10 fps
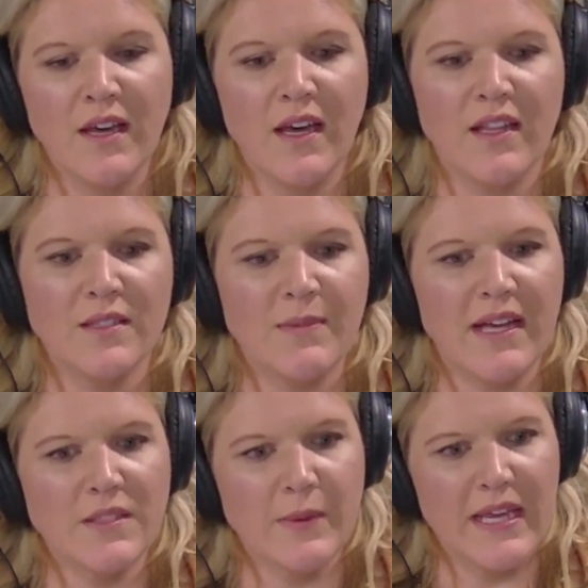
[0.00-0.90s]
uh, this
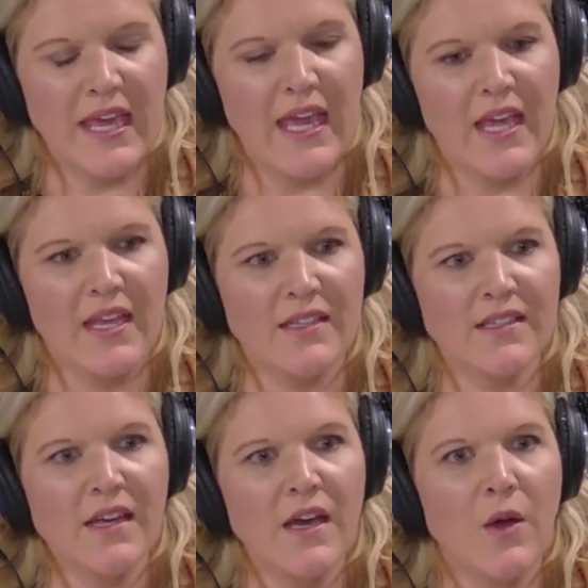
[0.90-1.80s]
past week
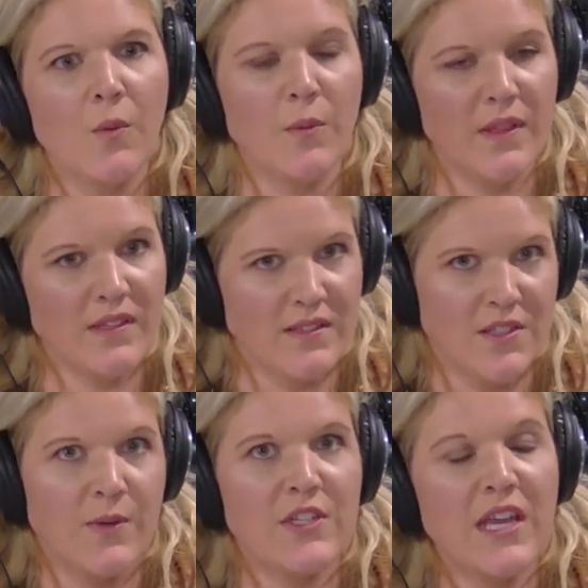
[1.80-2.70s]
and when this
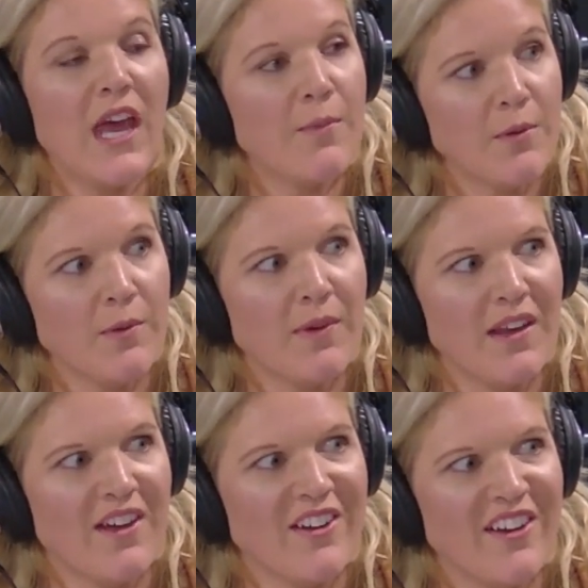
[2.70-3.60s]
situation happened with my
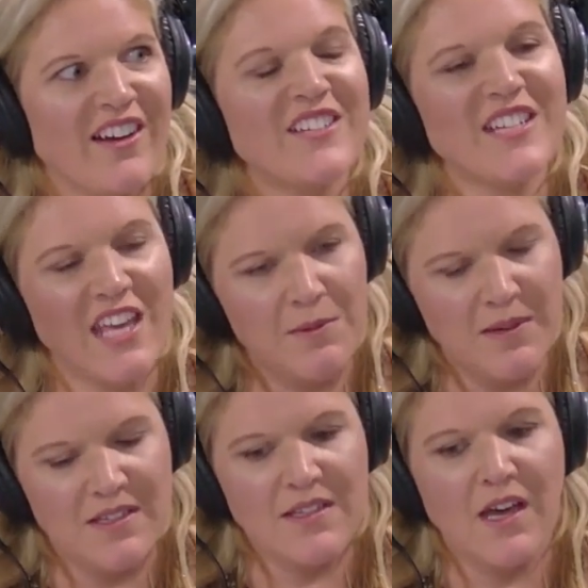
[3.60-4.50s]
daughter and she came
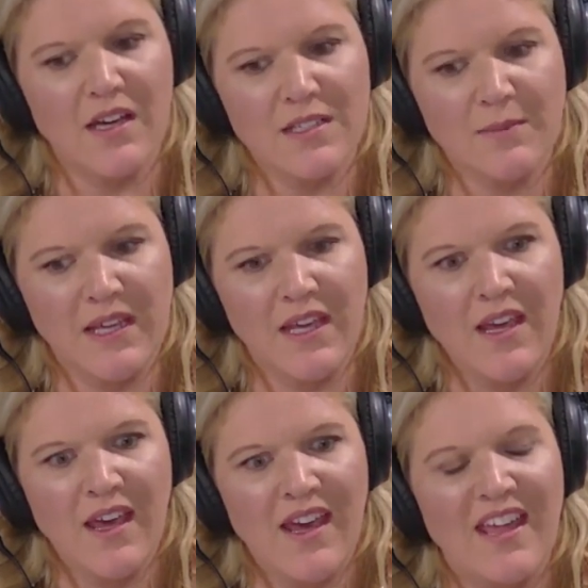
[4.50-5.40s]
in to talk to me
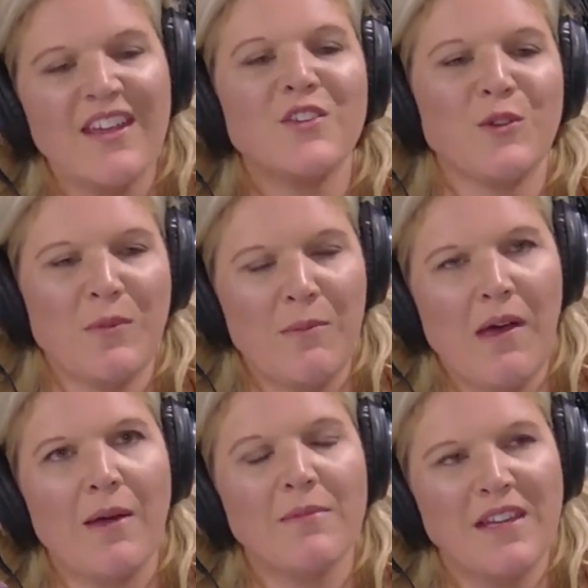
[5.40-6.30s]
and I told my
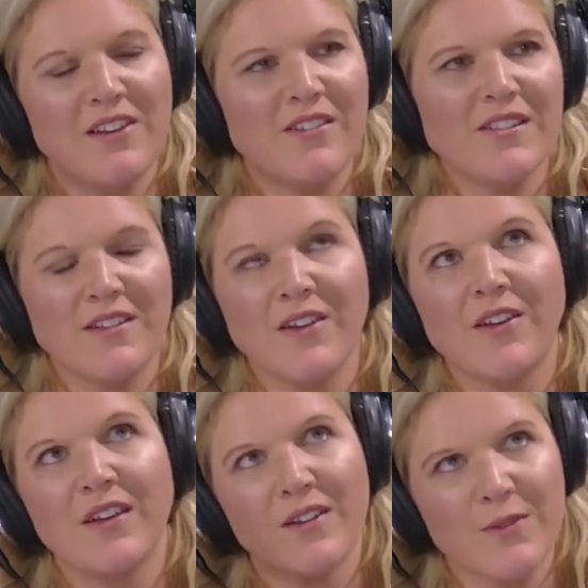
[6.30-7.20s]
mom later, I said,
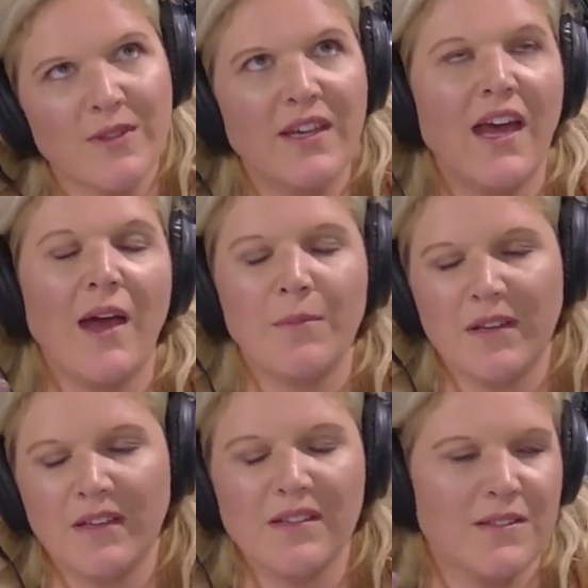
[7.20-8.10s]
oh, here's what
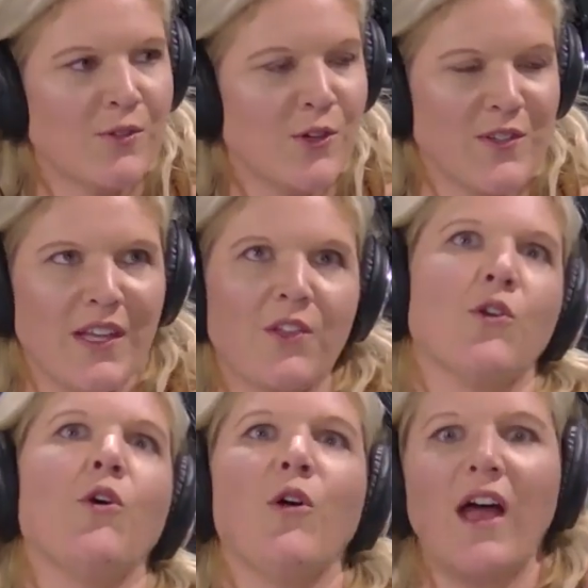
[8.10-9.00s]
happened. Cause of course, like
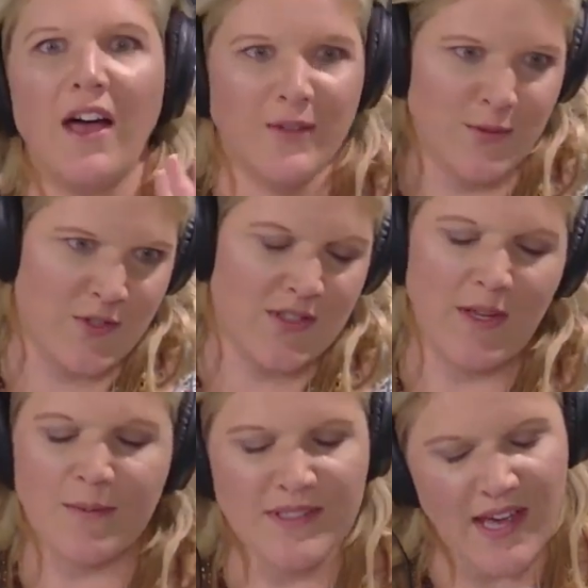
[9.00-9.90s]
her whole house was
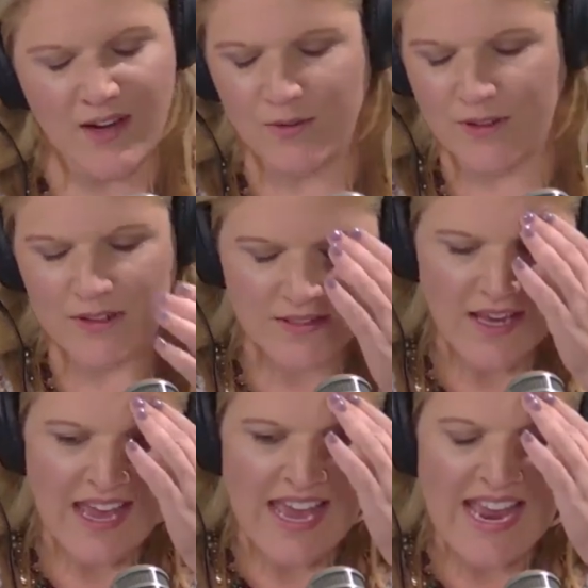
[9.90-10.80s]
just upset over this.
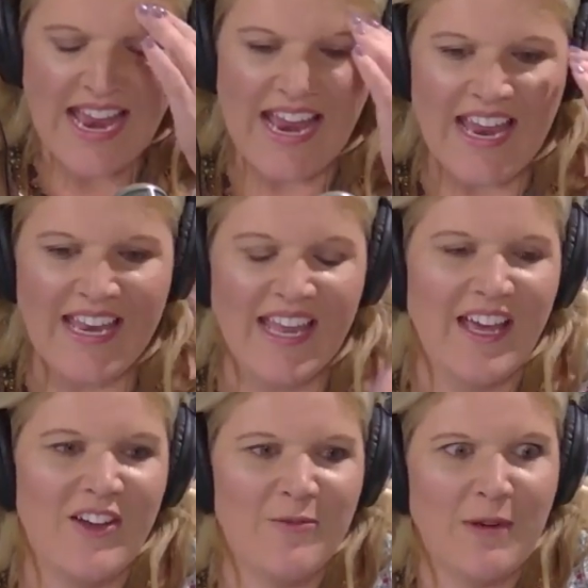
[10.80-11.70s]
And
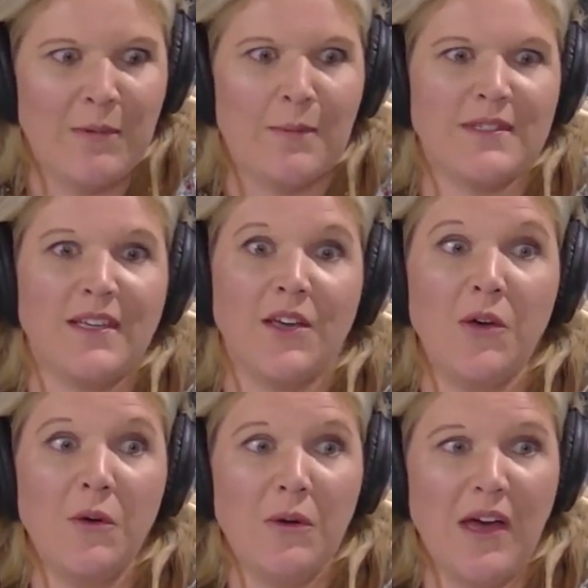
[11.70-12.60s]
um, my mom was like,
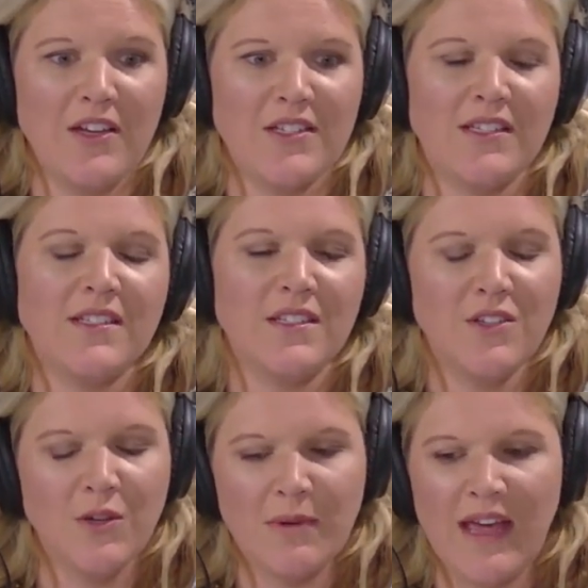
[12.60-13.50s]
oh gosh. And I
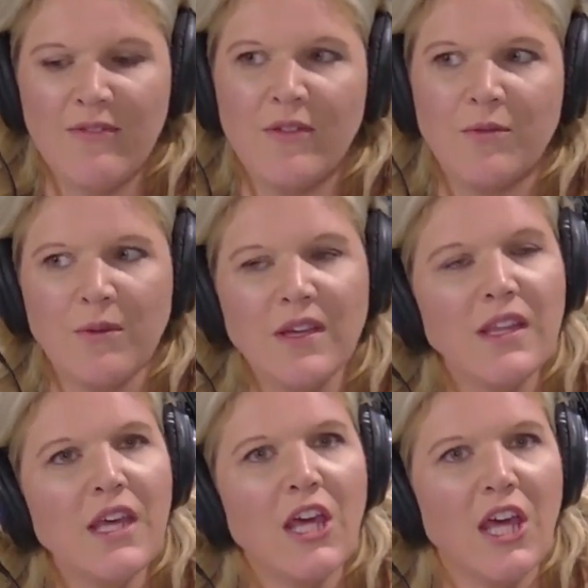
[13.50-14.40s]
said, you know, but I feel
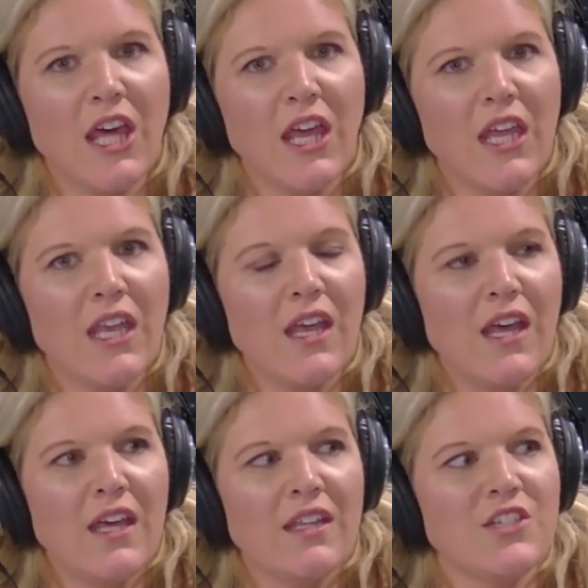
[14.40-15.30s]
really good
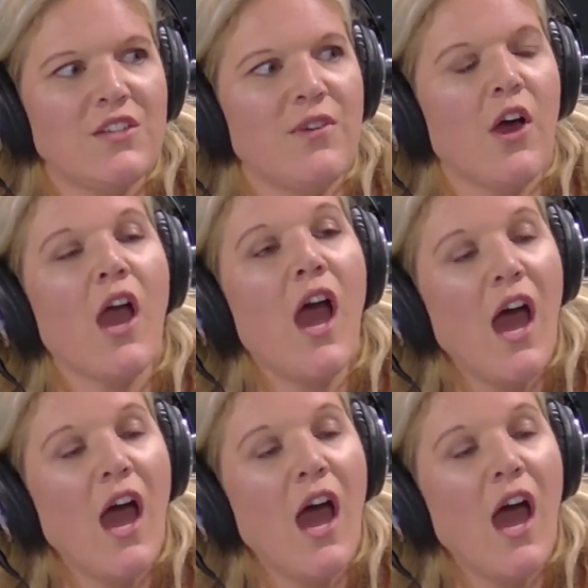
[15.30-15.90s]
that she felt